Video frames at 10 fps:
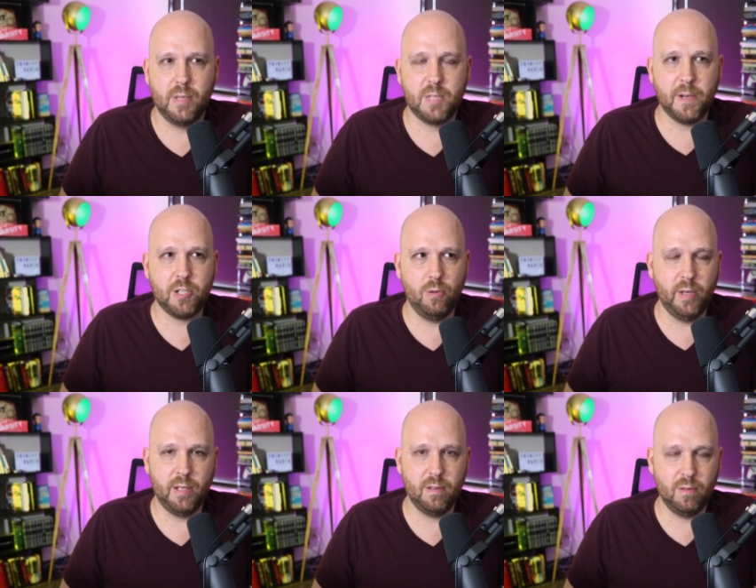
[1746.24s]
Especially
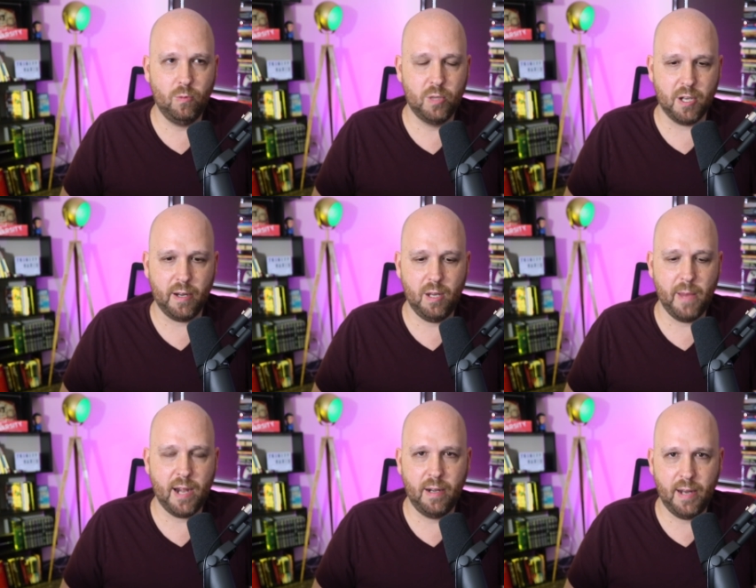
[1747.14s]
when we're talking
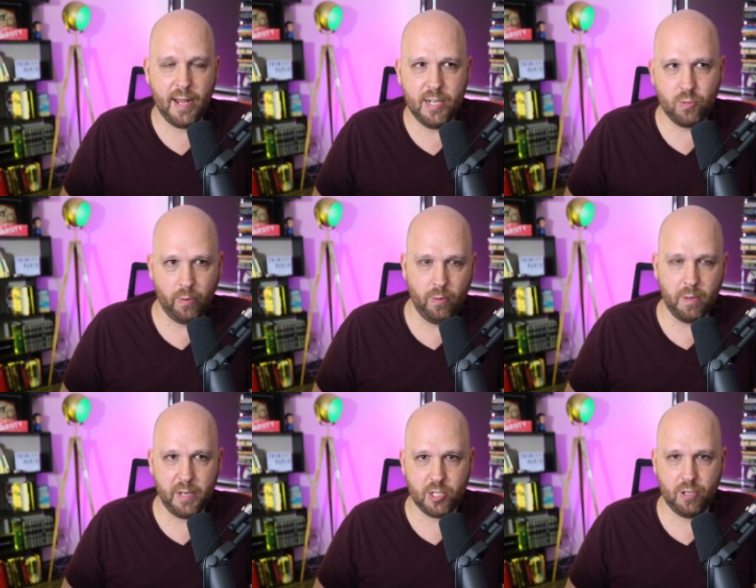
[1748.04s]
about at an age where we want
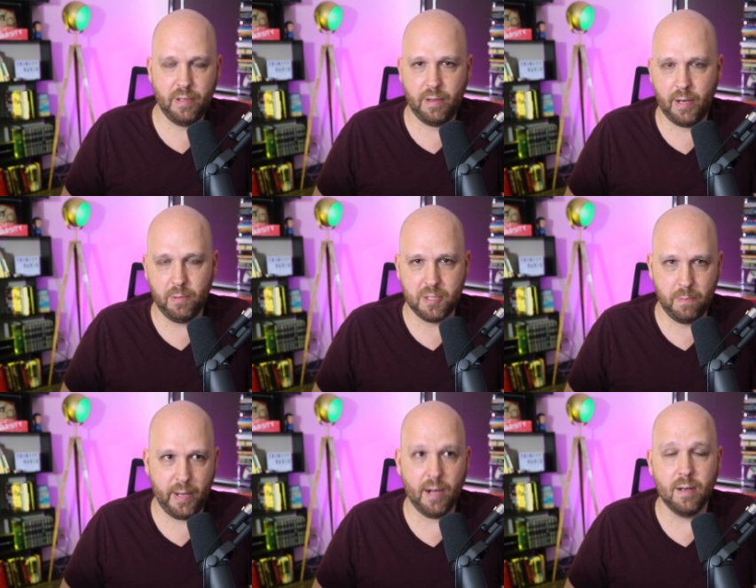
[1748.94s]
to make sure that they're able to
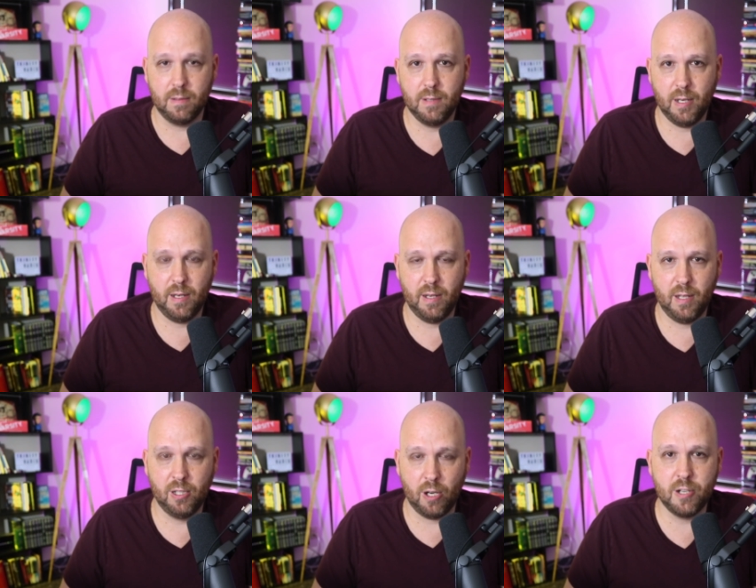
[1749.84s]
bear
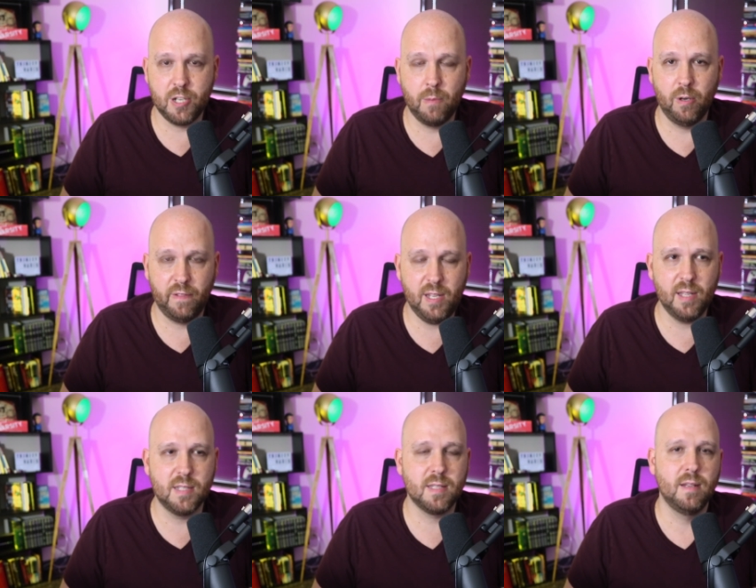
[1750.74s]
a large number of
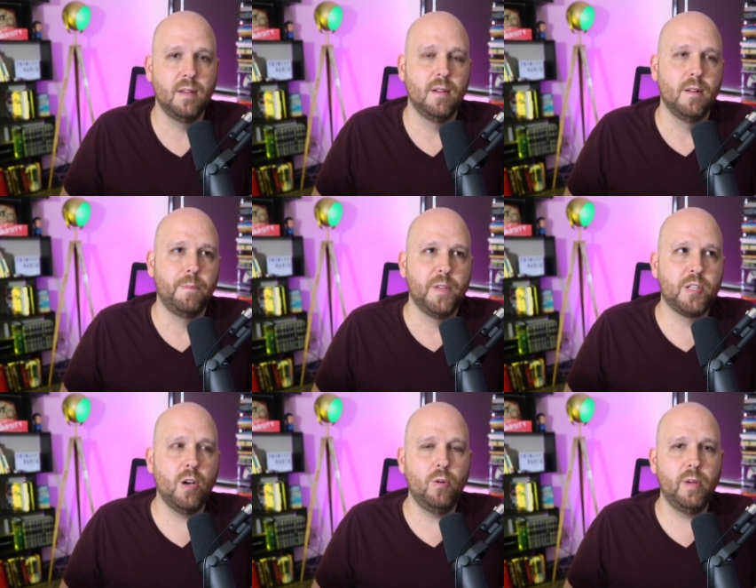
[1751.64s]
kids.
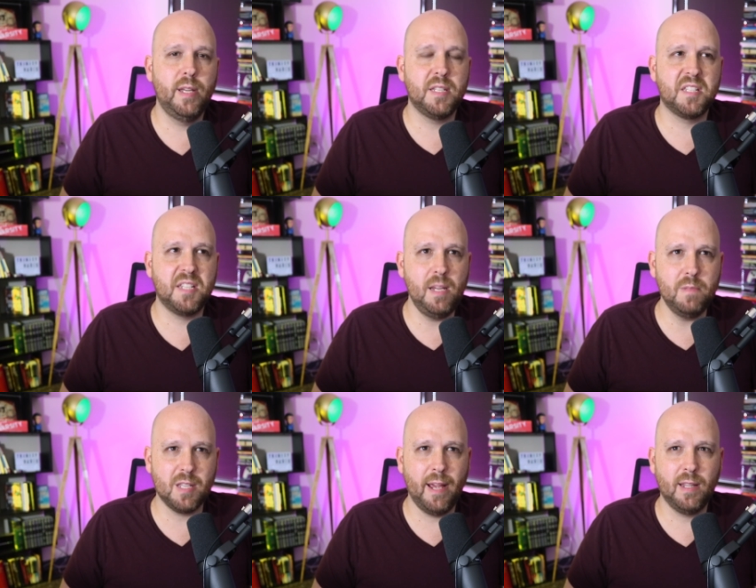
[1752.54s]
So it
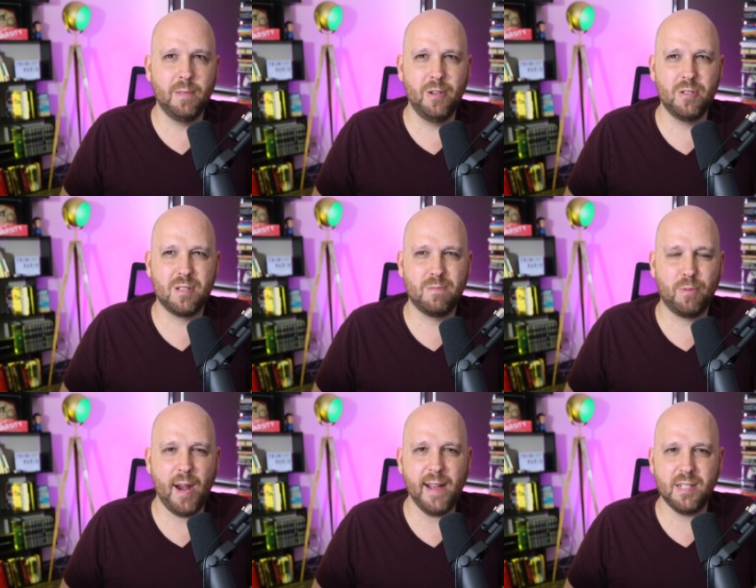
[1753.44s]
seems like the most
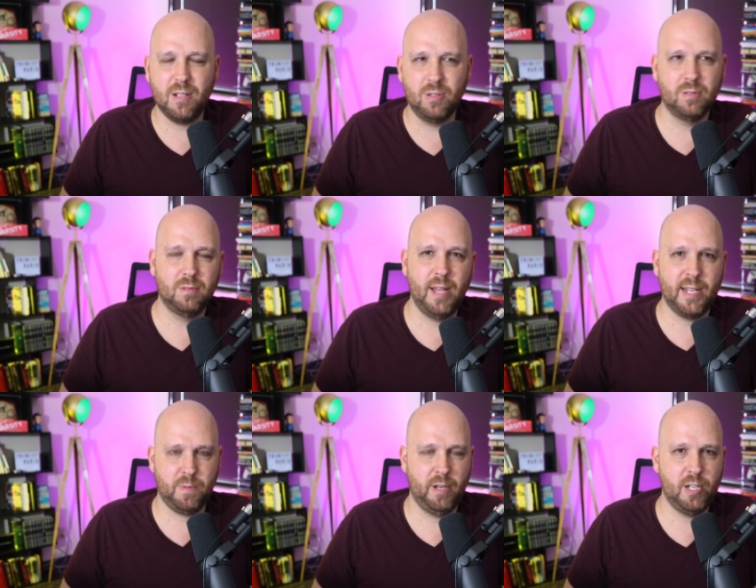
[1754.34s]
practical
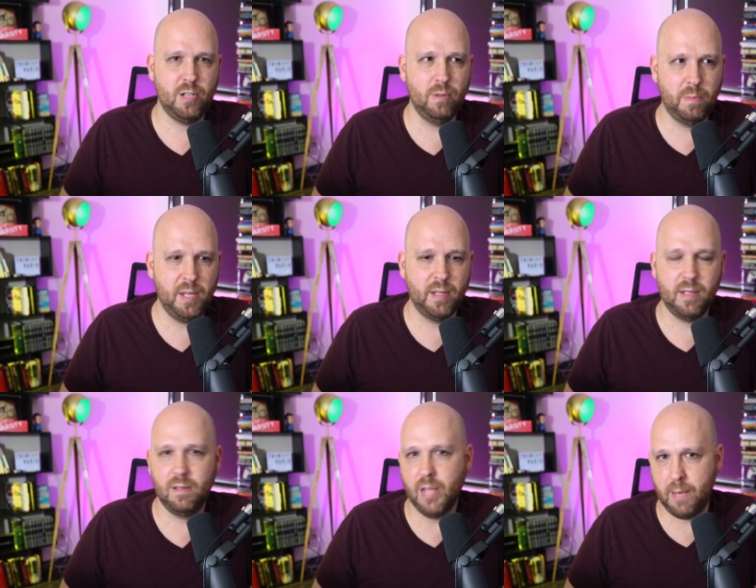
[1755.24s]
explanation would be
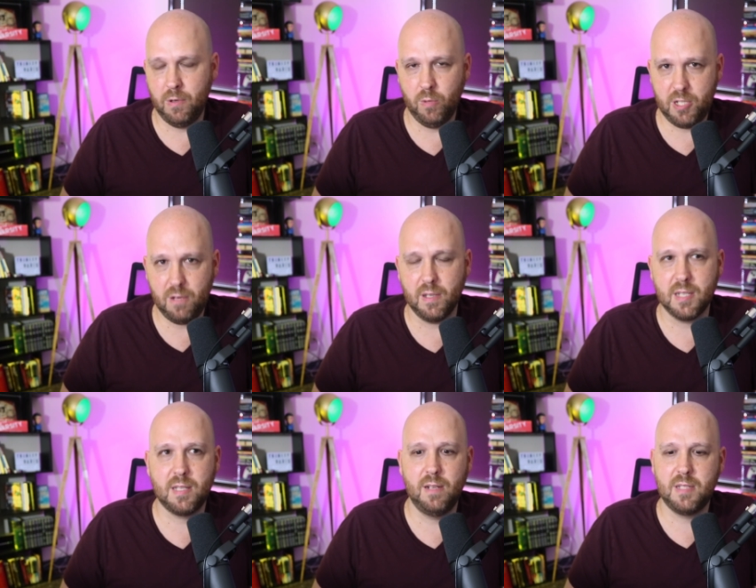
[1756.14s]
that Laban would do
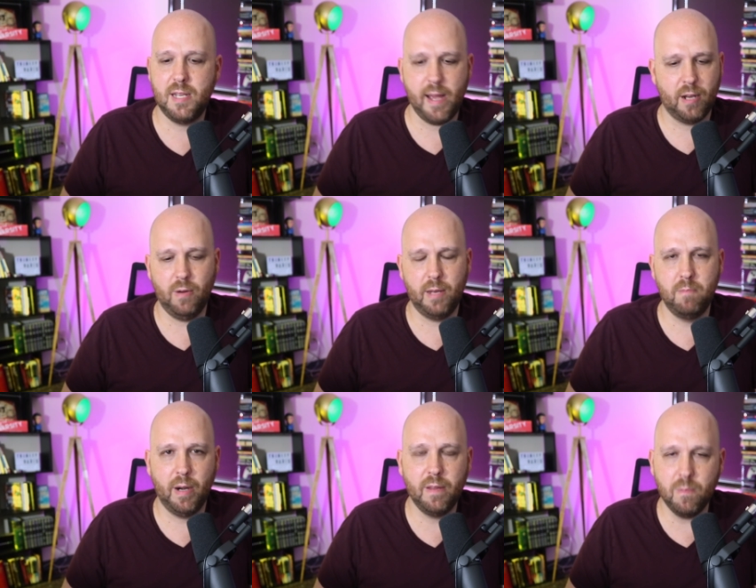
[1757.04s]
this, that he'd say, yeah, go ahead
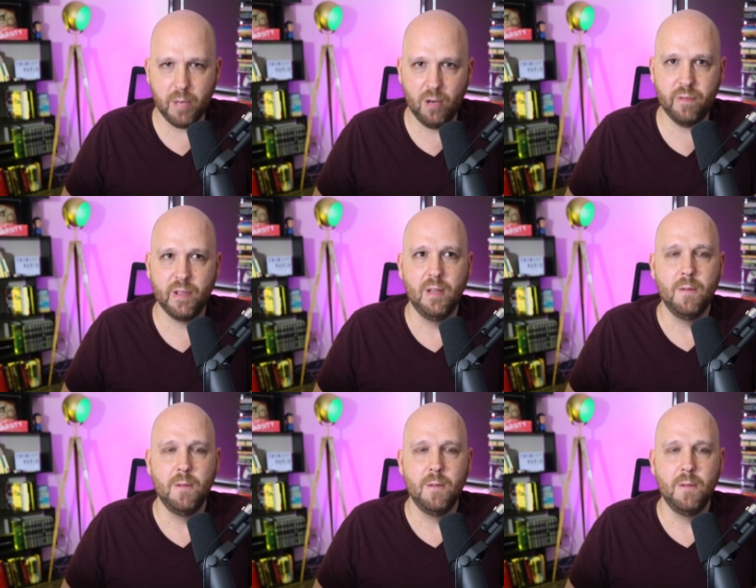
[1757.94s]
and marry them both,